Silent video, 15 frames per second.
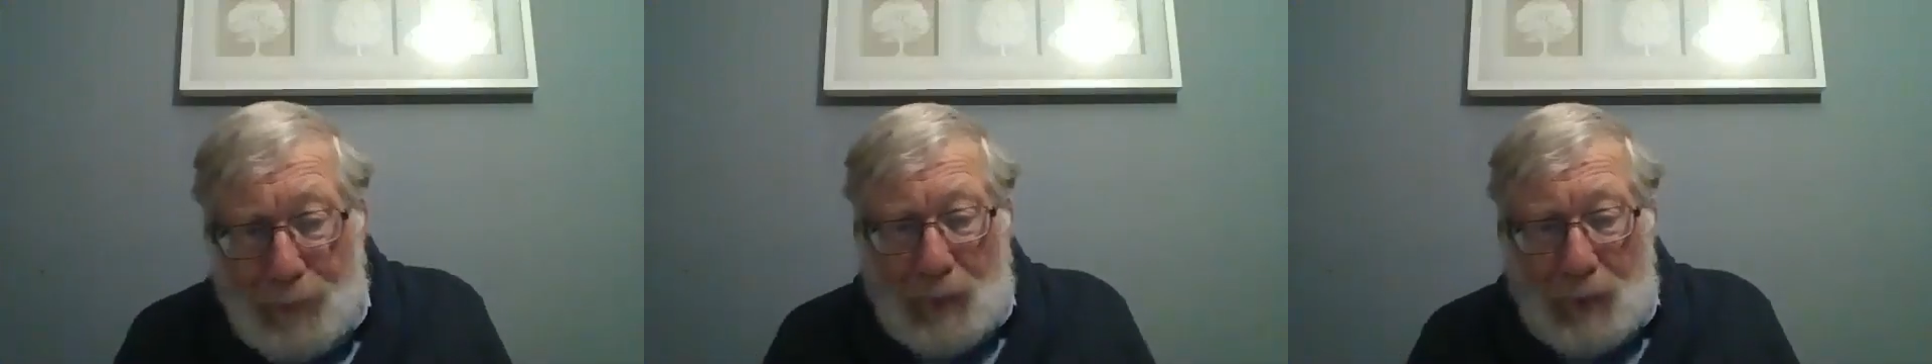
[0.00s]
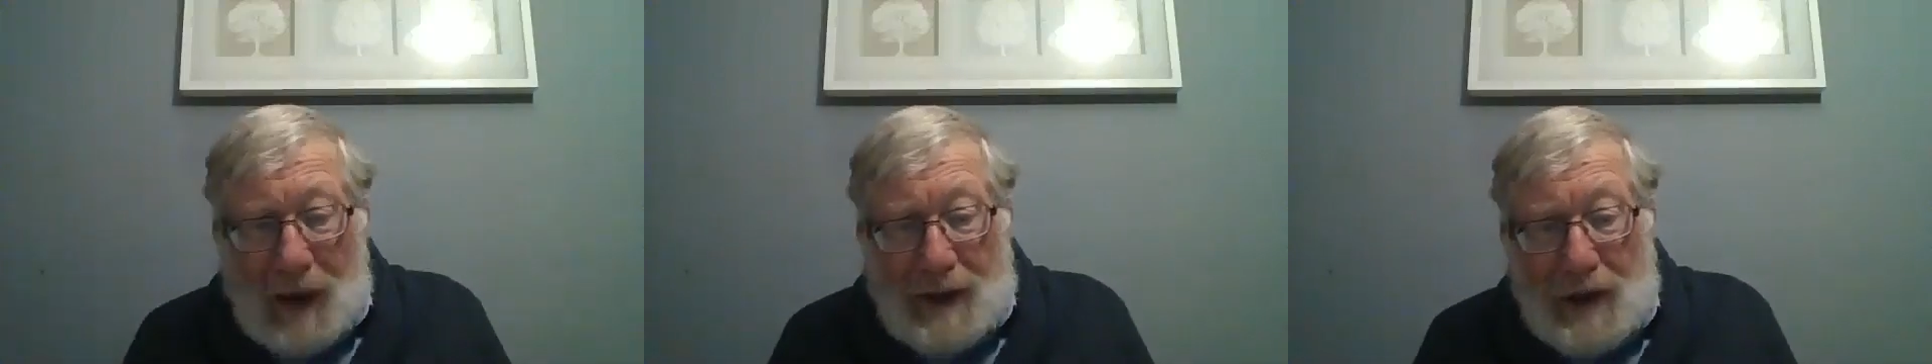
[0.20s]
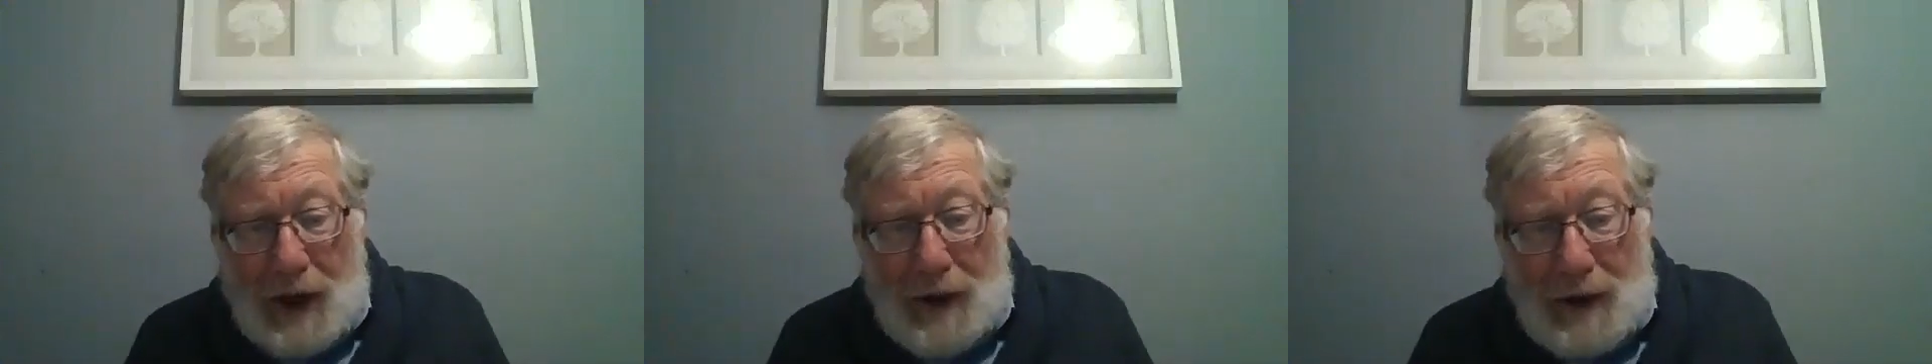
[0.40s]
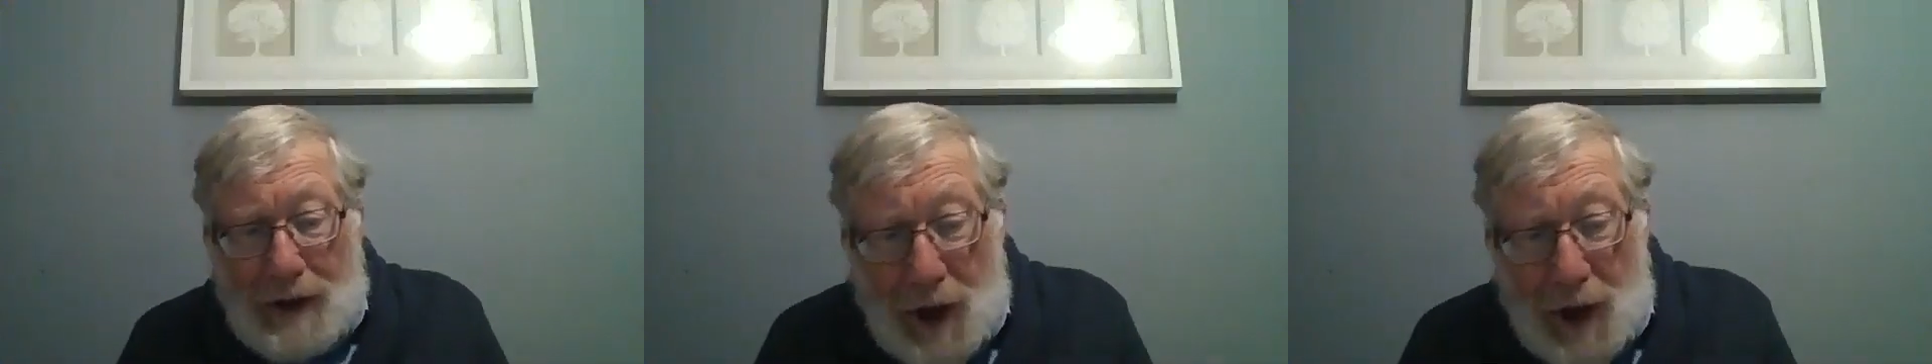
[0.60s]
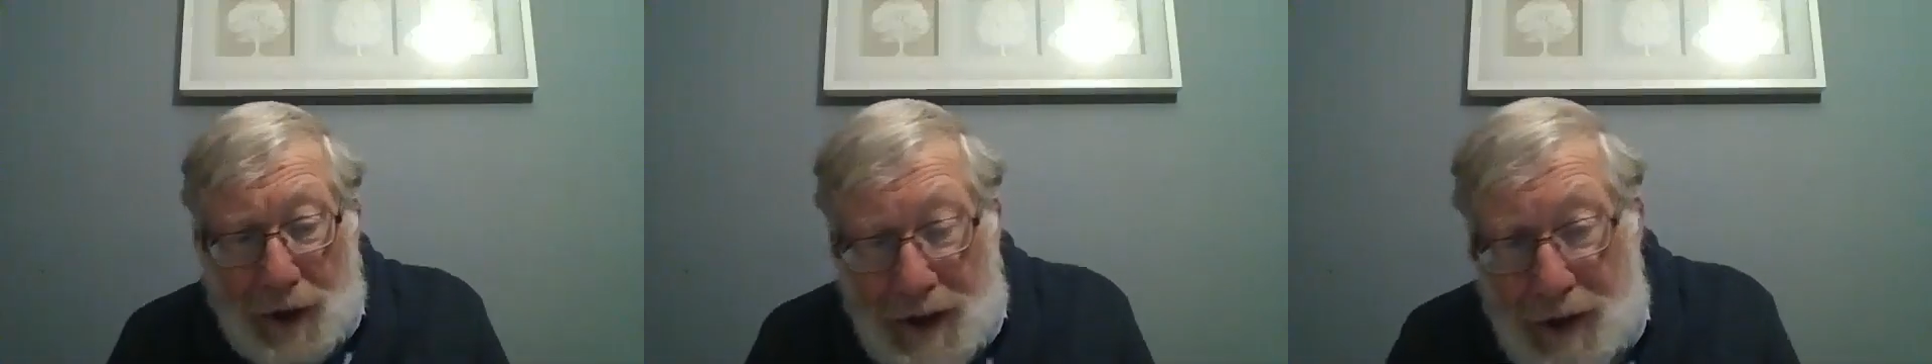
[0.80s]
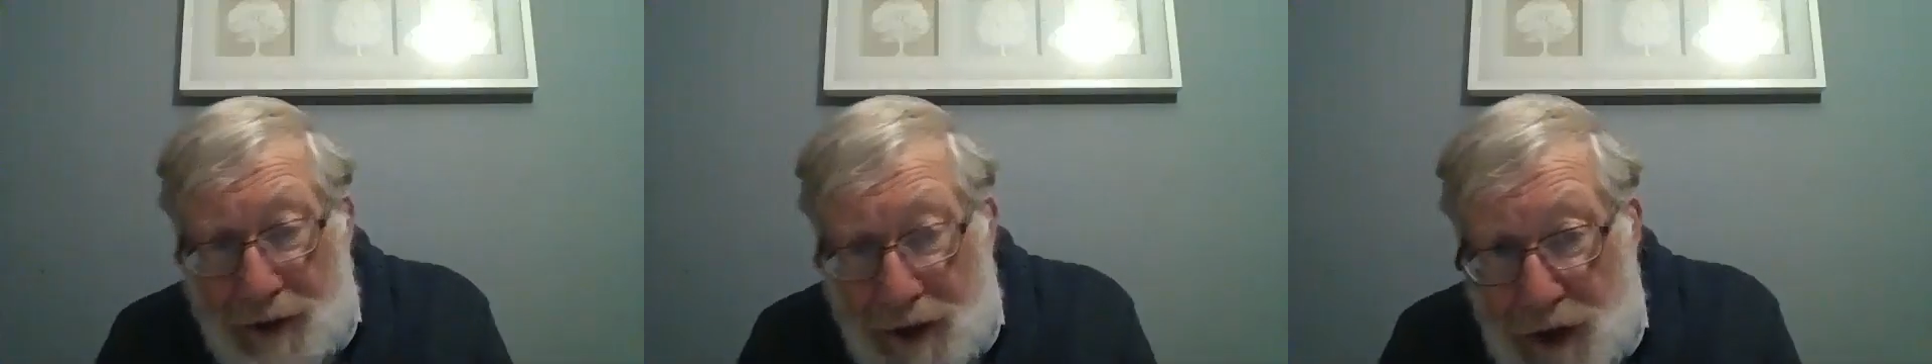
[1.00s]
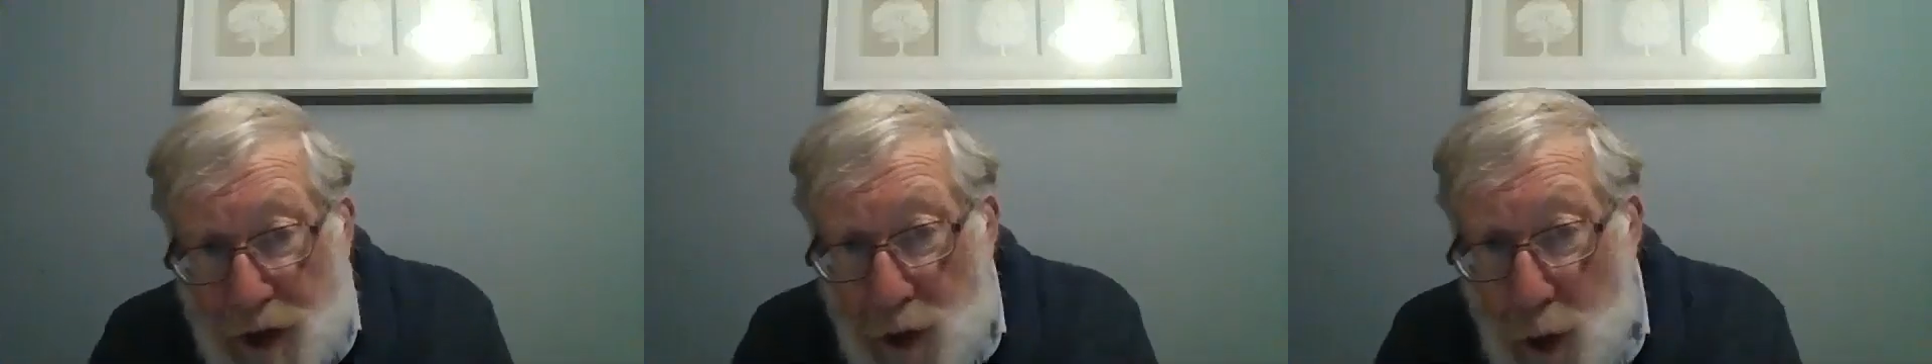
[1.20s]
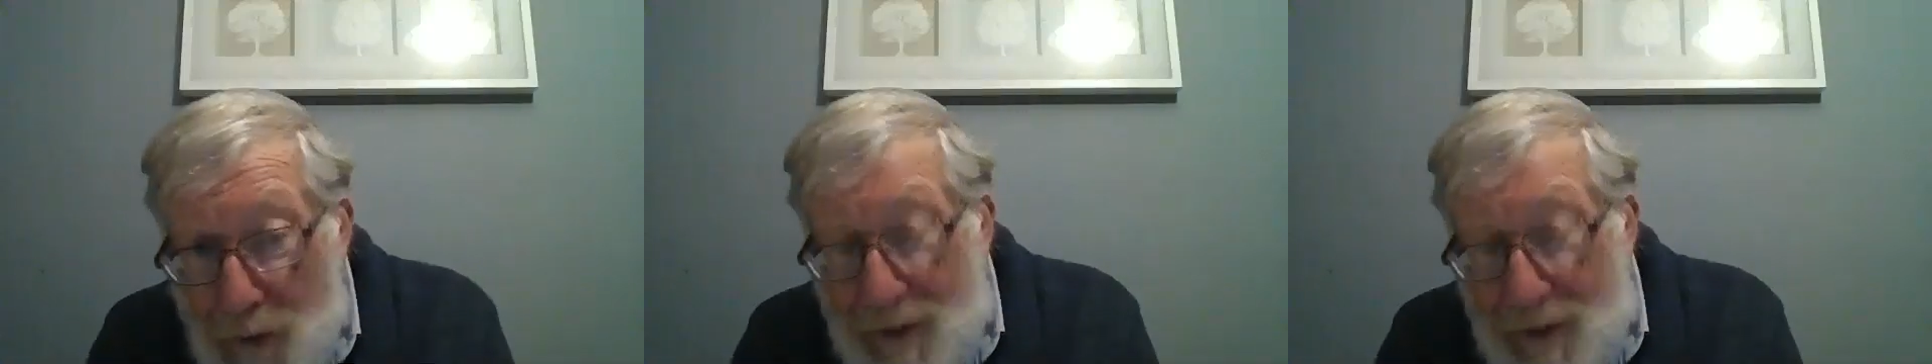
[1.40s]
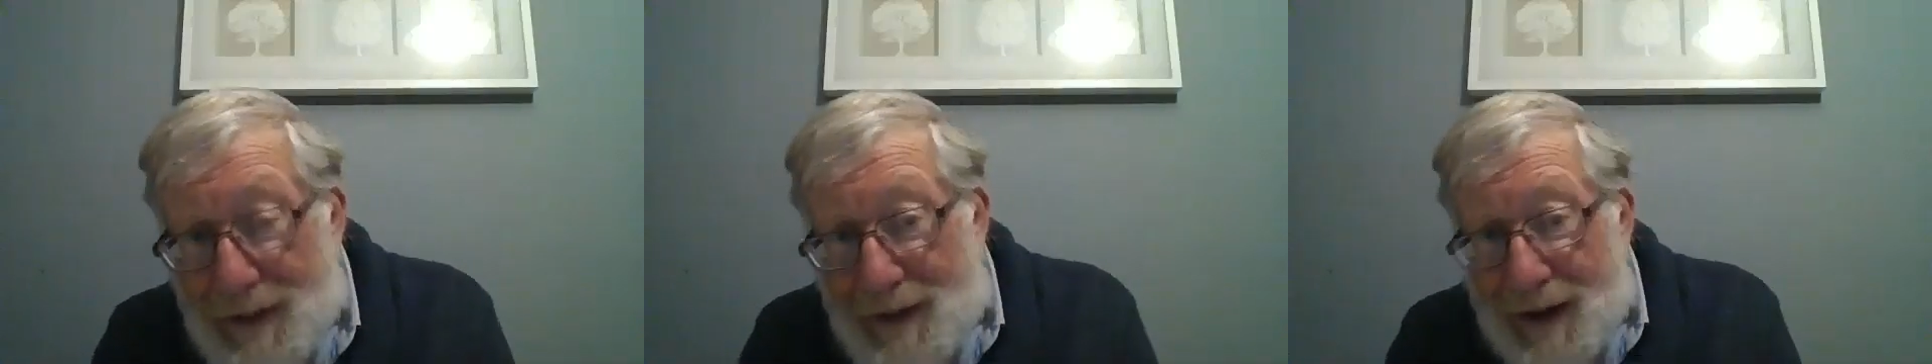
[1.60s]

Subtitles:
So the story